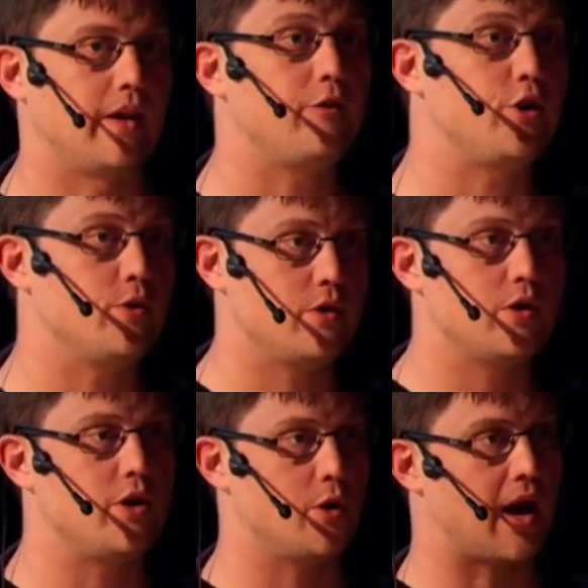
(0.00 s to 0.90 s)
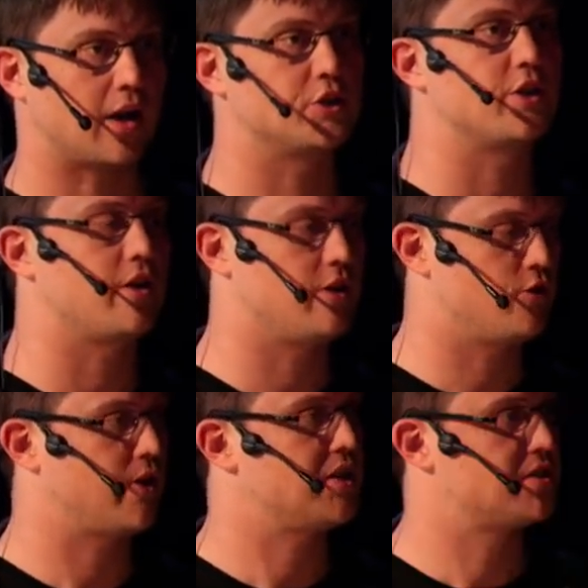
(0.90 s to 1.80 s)
if you knew you actually got
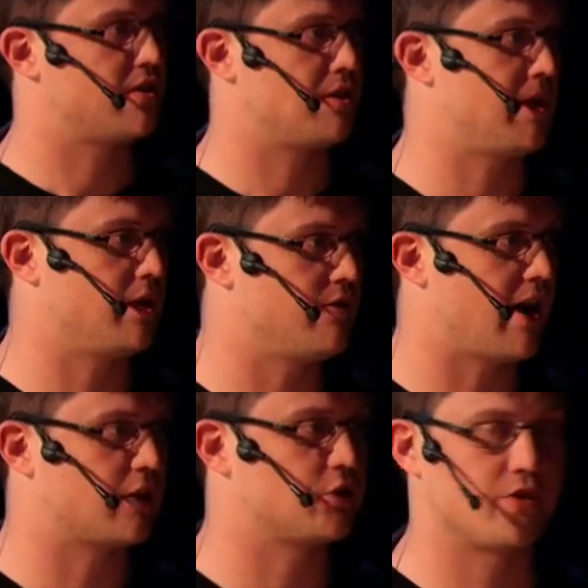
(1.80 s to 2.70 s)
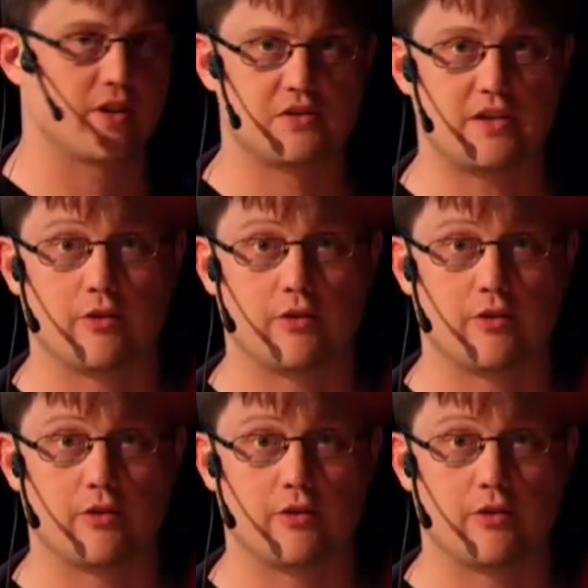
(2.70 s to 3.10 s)
a device that they manufactured, that's